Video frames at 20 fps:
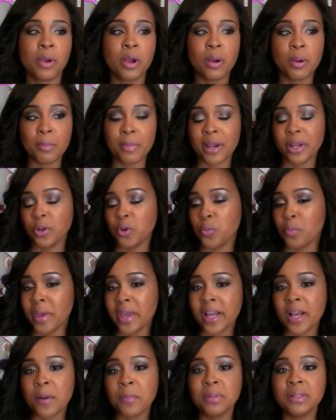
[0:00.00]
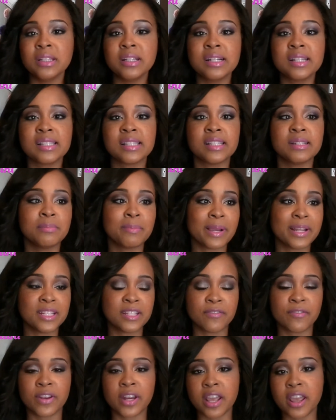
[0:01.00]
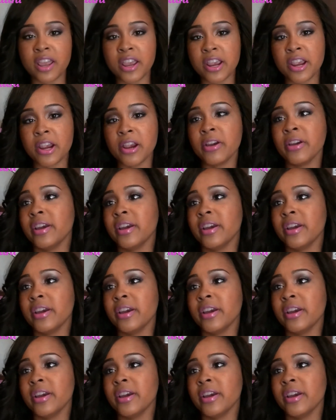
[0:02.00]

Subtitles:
my new makeup looks and my different hair,